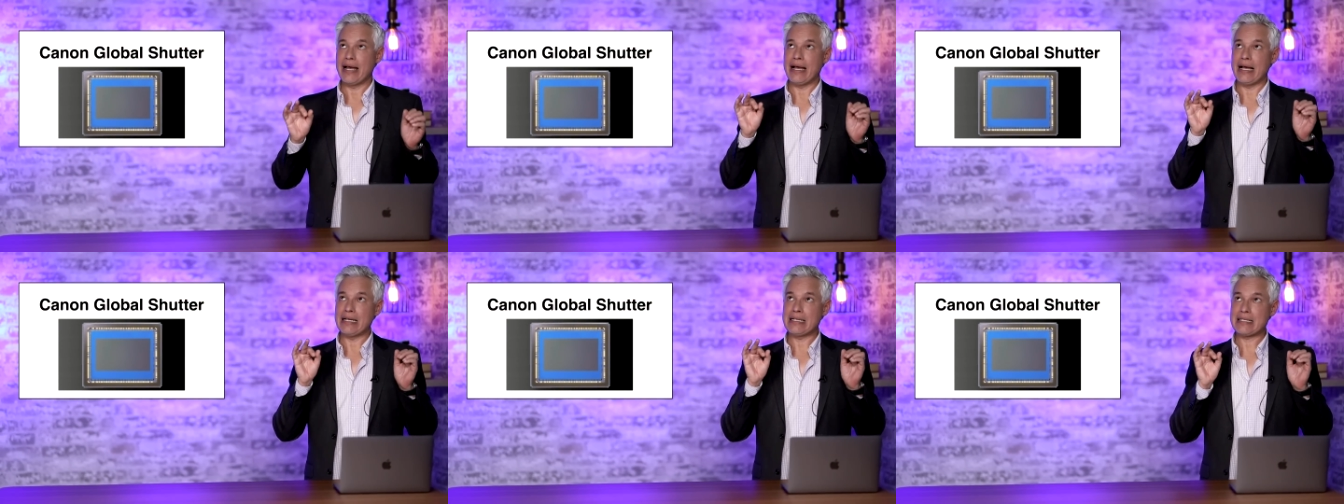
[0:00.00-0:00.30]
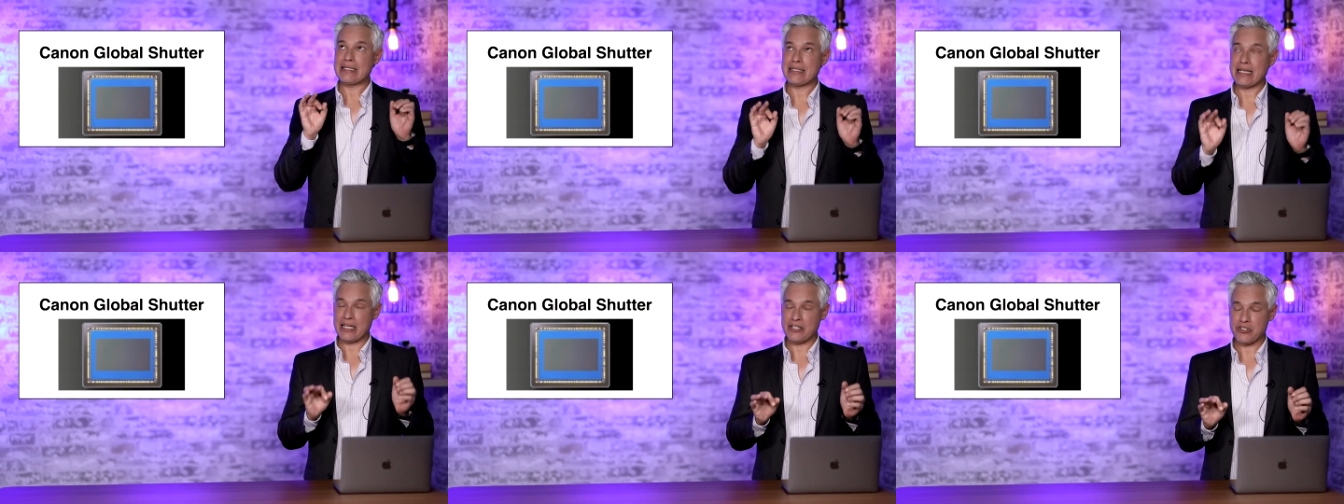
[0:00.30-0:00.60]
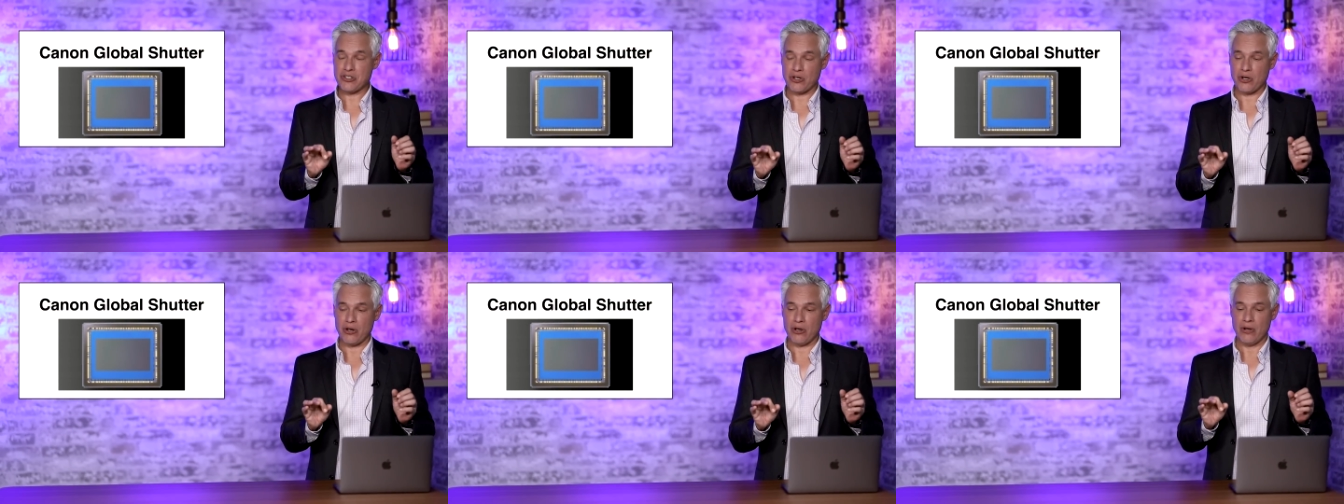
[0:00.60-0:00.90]
a
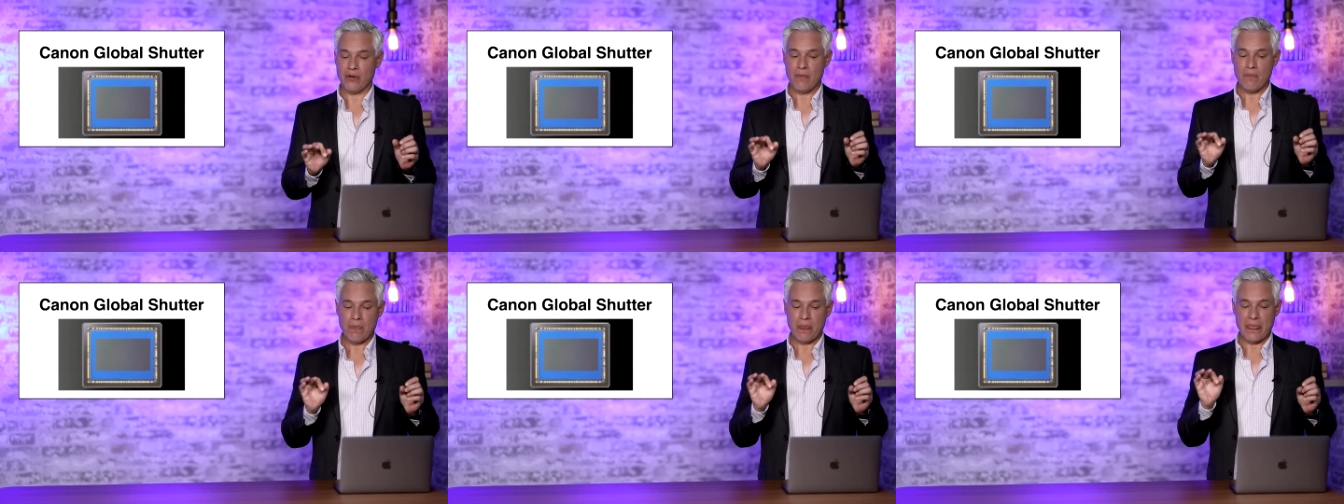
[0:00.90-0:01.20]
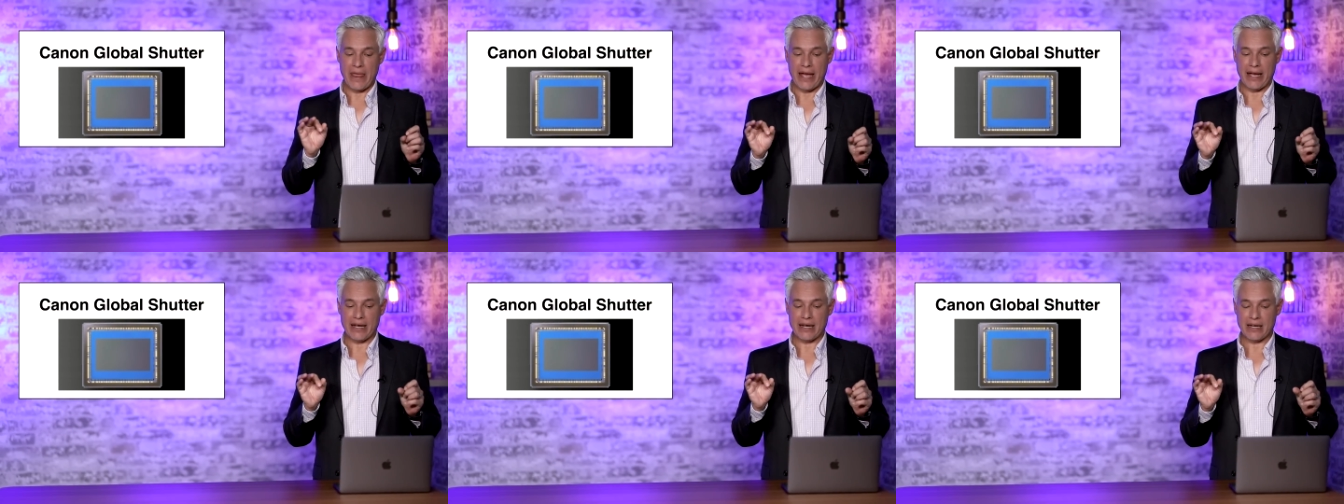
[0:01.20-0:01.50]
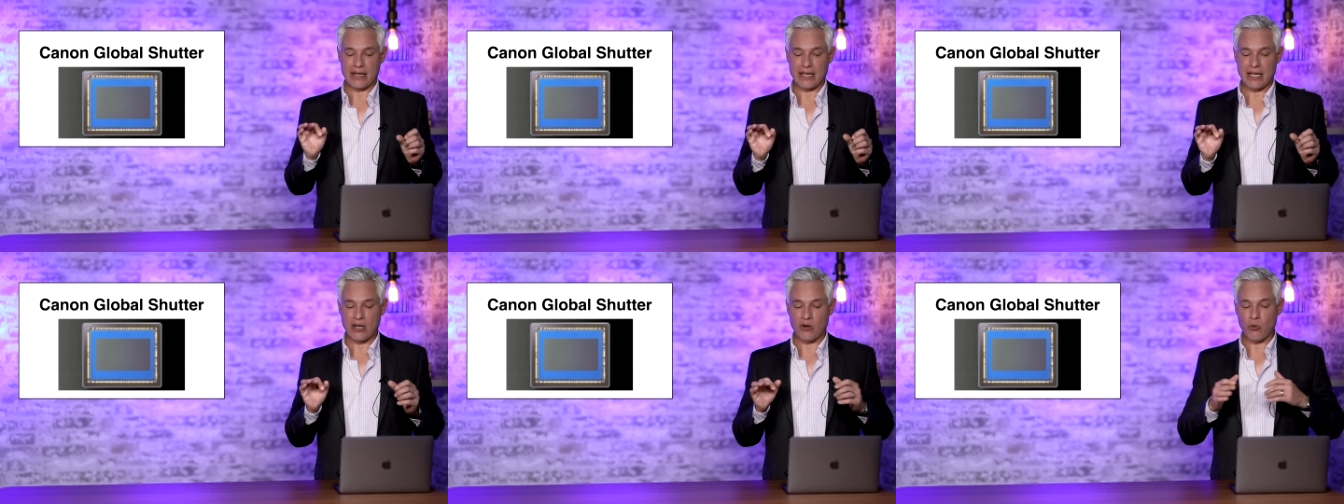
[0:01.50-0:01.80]
sensor that
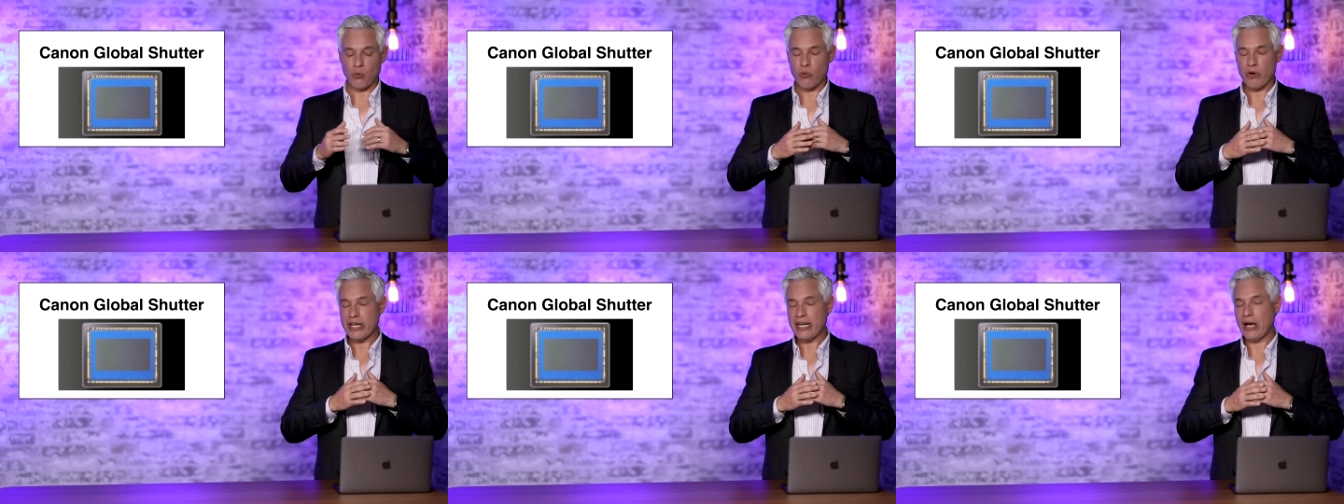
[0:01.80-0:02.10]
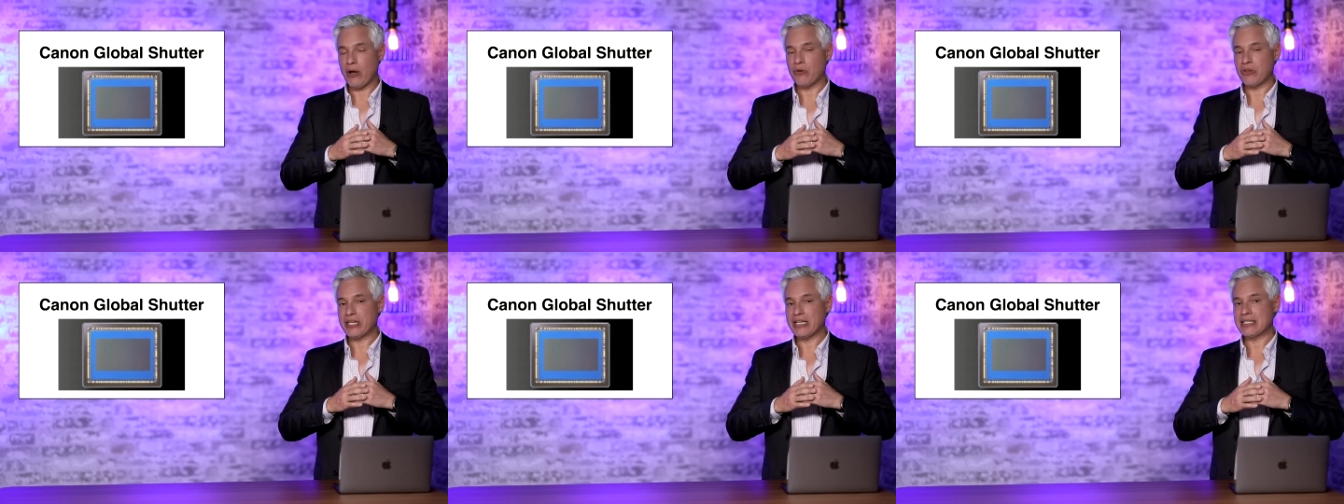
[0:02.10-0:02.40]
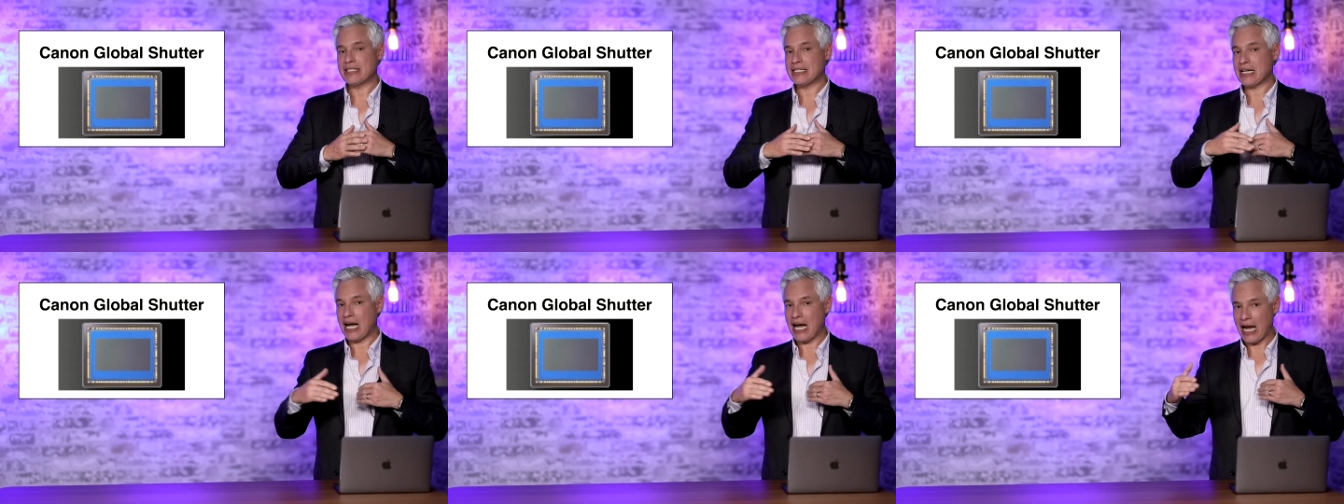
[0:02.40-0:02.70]
can read out the
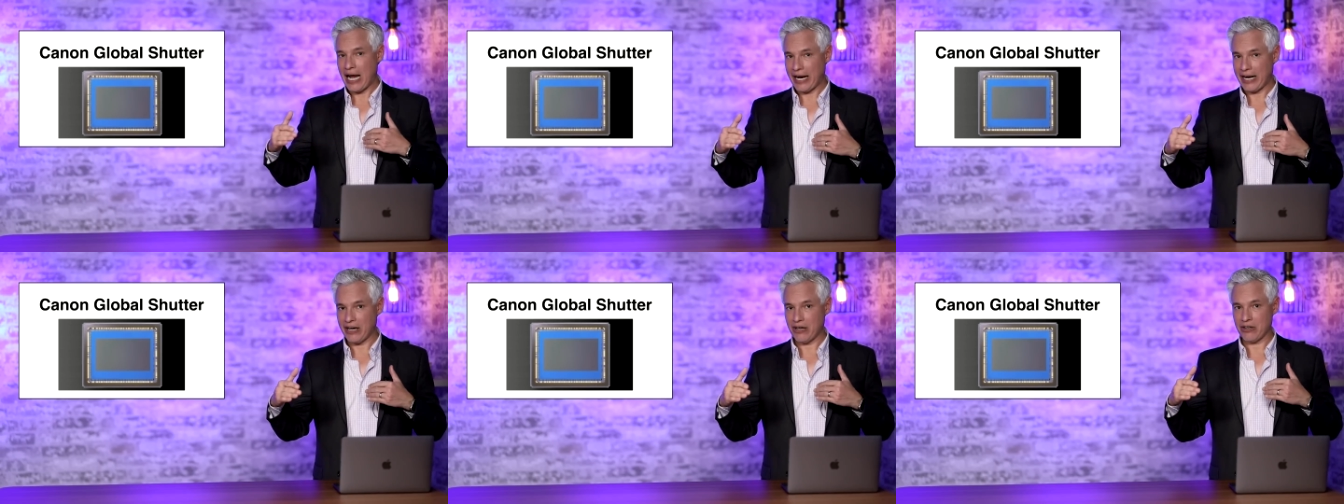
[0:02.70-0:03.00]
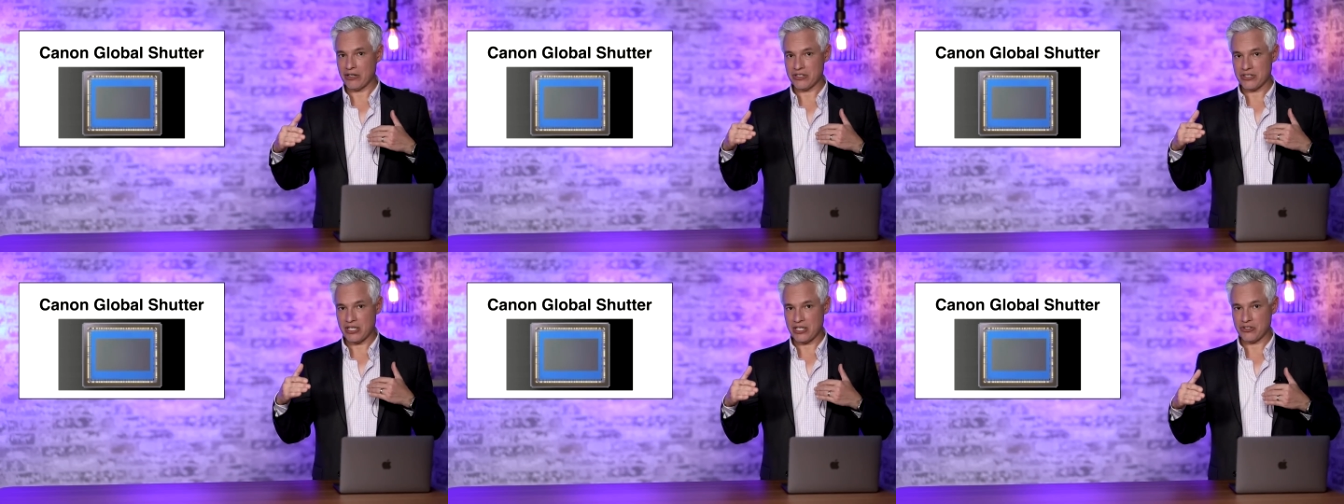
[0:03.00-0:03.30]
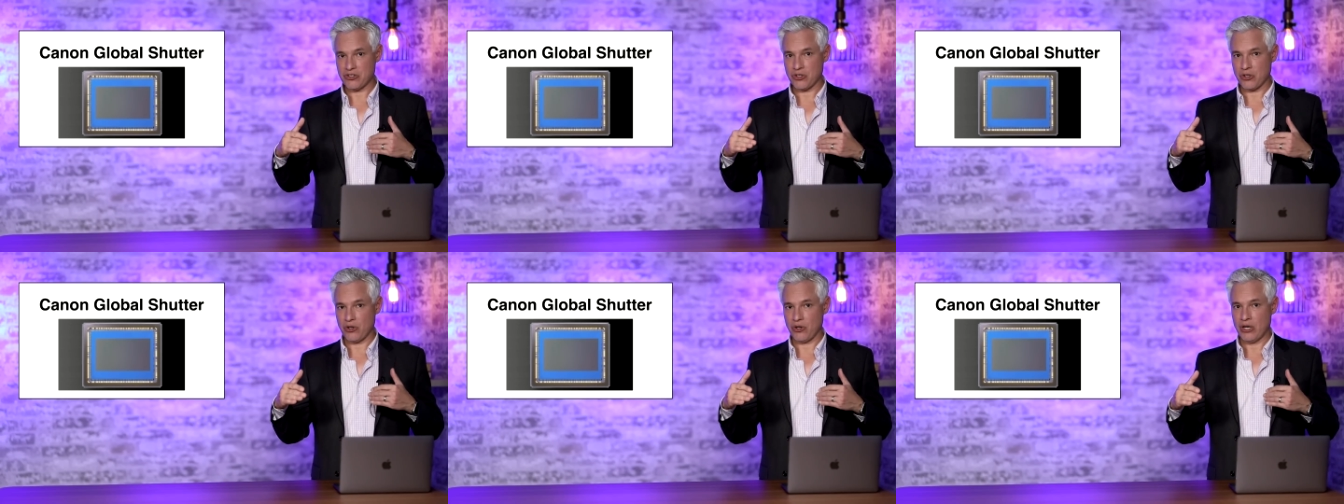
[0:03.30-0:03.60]
entire
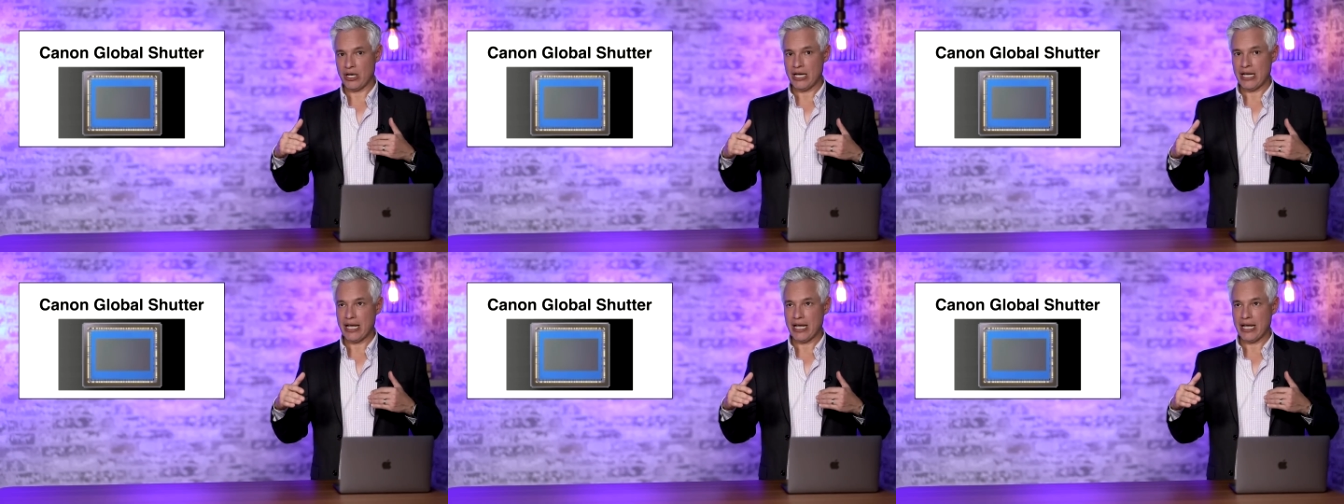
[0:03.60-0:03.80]
sensor